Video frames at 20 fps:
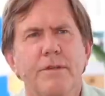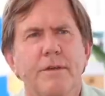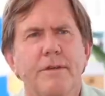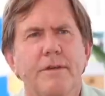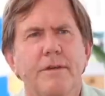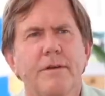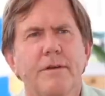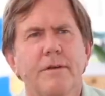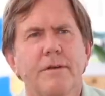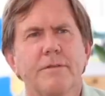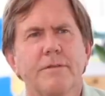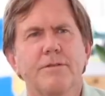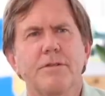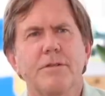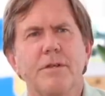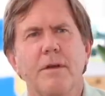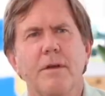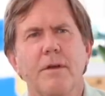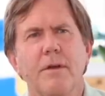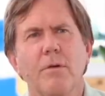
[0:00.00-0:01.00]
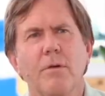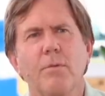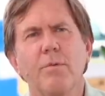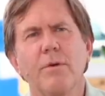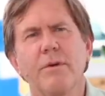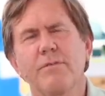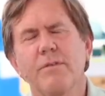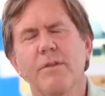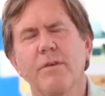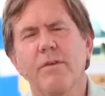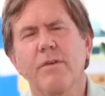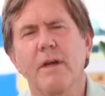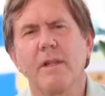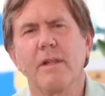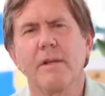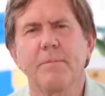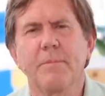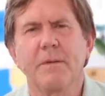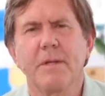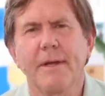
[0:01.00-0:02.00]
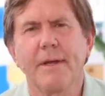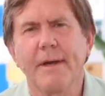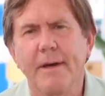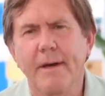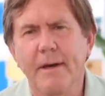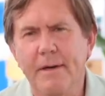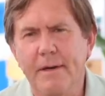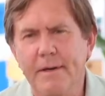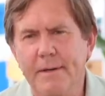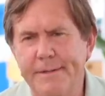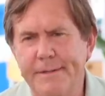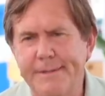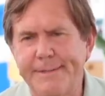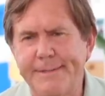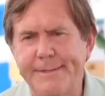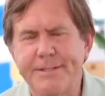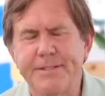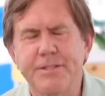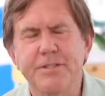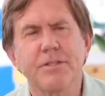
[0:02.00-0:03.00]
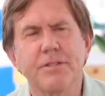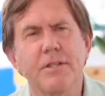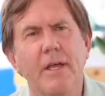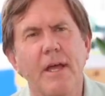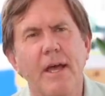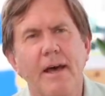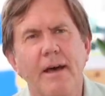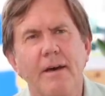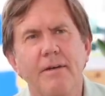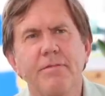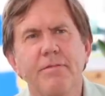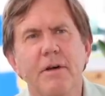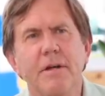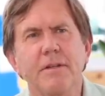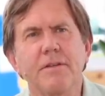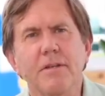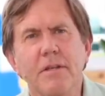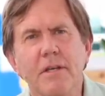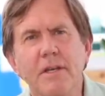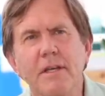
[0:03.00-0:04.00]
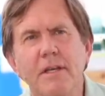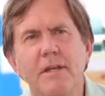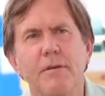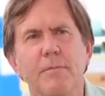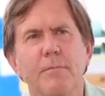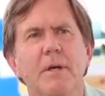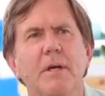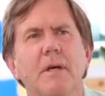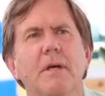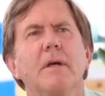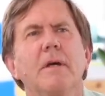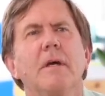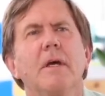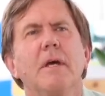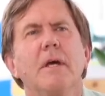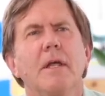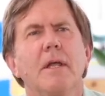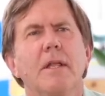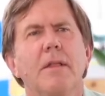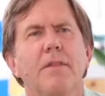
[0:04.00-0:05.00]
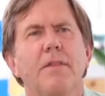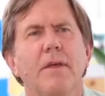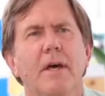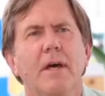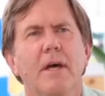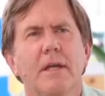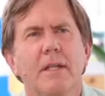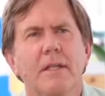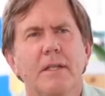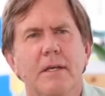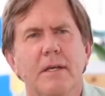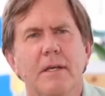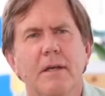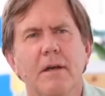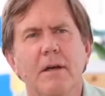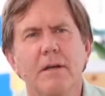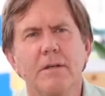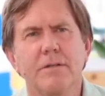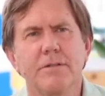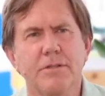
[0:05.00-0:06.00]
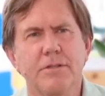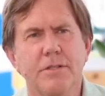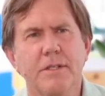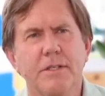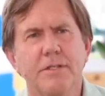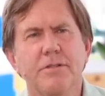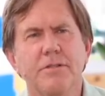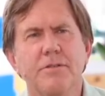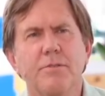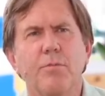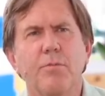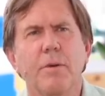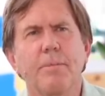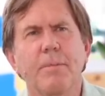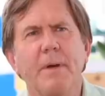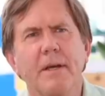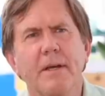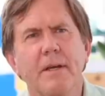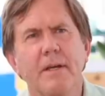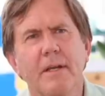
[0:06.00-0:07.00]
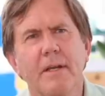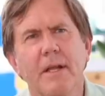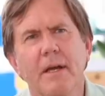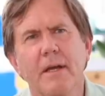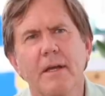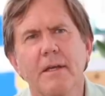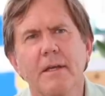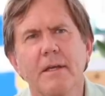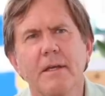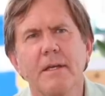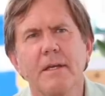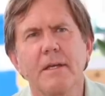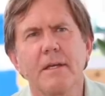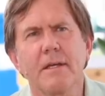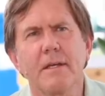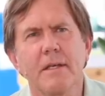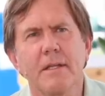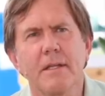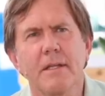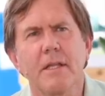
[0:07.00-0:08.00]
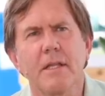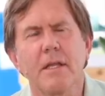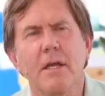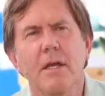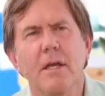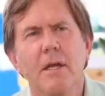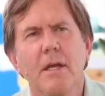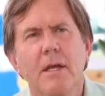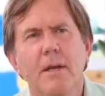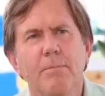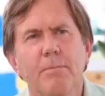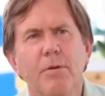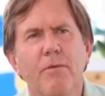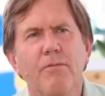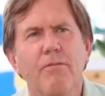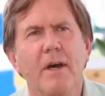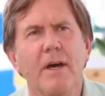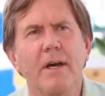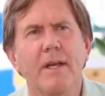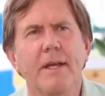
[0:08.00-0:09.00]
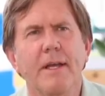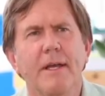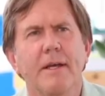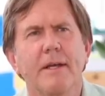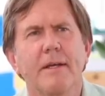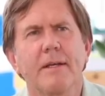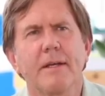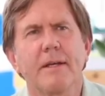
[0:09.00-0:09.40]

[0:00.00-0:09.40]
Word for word: the years, we've developed a staff, a team that assist Rebecca and I in providing